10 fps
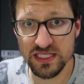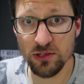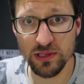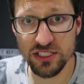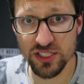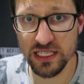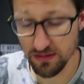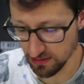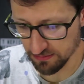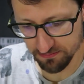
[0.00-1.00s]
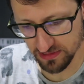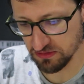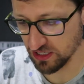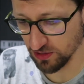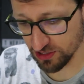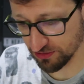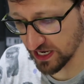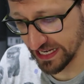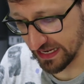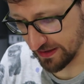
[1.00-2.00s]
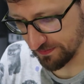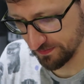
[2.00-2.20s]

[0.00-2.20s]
Still, literally, I'm gonna look at it right now.